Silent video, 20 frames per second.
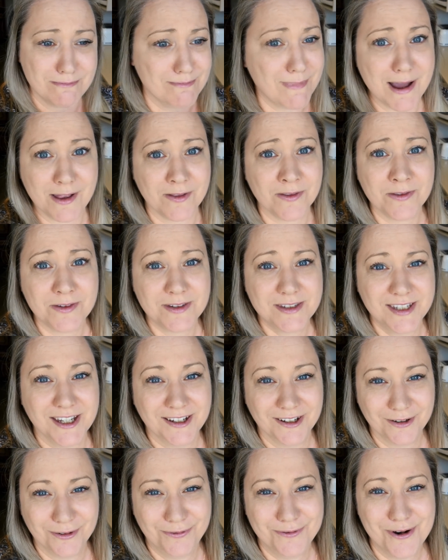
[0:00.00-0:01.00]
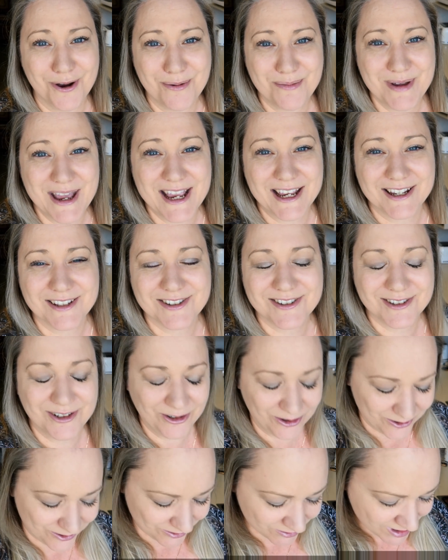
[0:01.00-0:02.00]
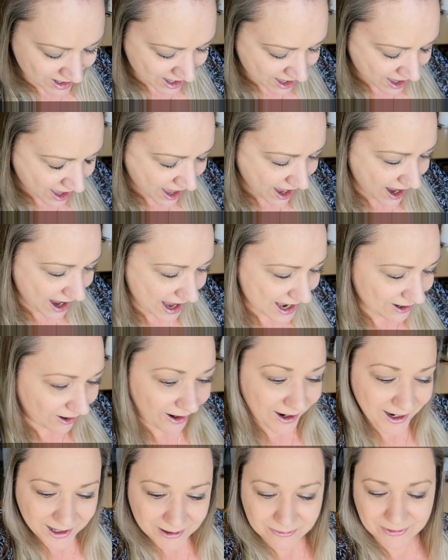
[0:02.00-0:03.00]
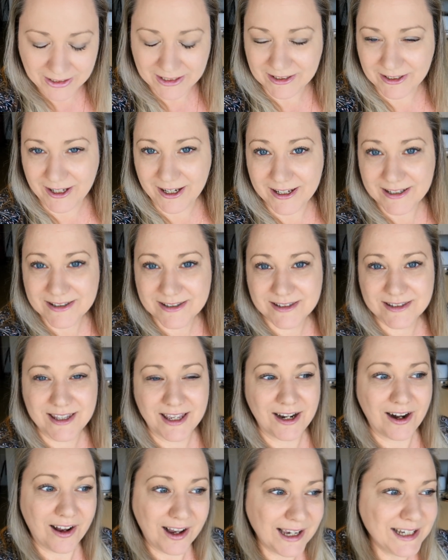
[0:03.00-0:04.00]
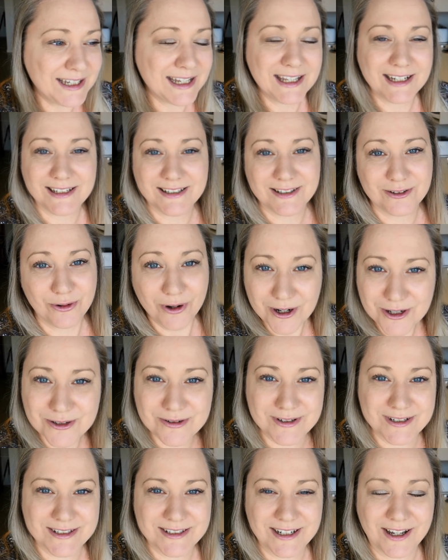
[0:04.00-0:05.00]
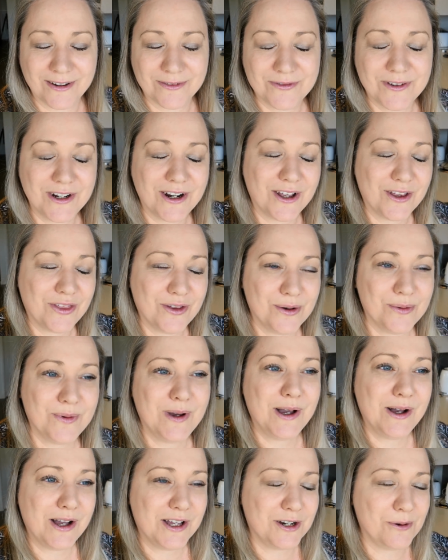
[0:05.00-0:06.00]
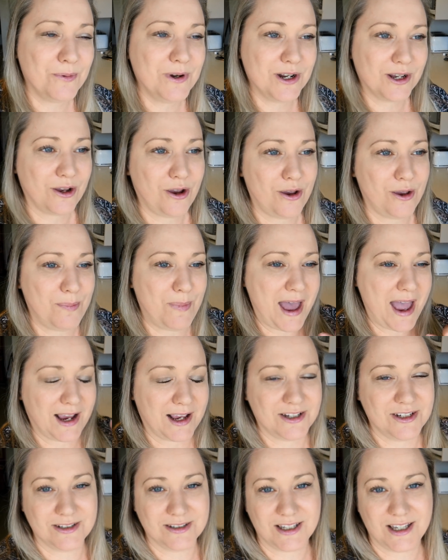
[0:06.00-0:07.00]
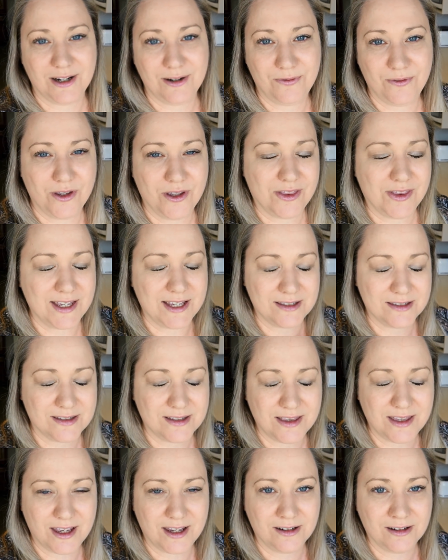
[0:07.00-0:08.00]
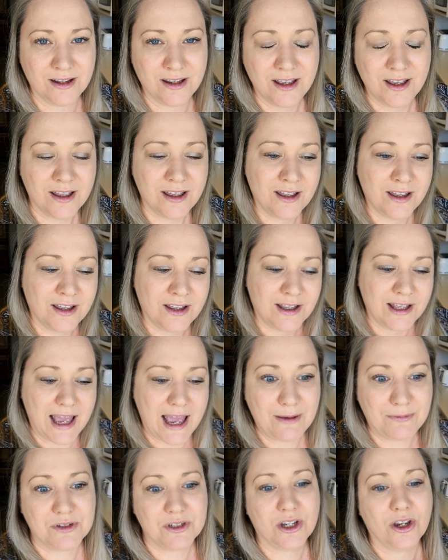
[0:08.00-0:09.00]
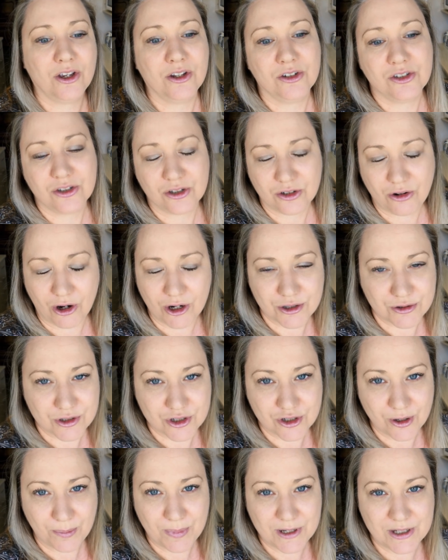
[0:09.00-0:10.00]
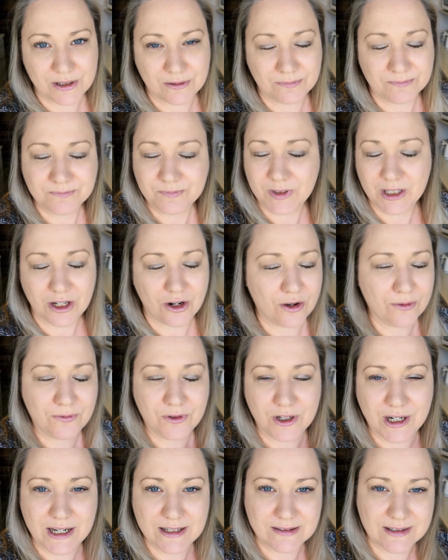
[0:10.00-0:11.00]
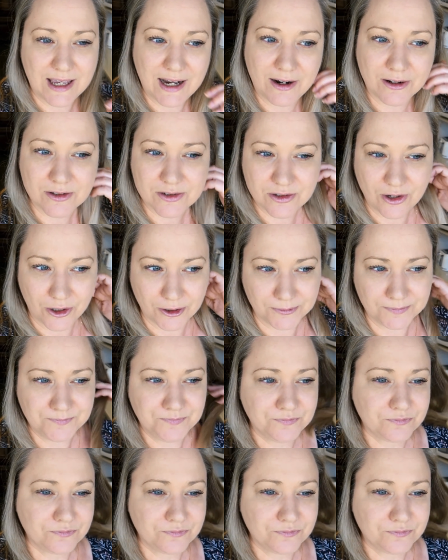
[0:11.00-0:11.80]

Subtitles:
months of not being at school. And I realised that I needed grocery stuff. And I thought, well, I don't want to go back, just get a few things and then have to go do grocery shopping, you know, a few days later. So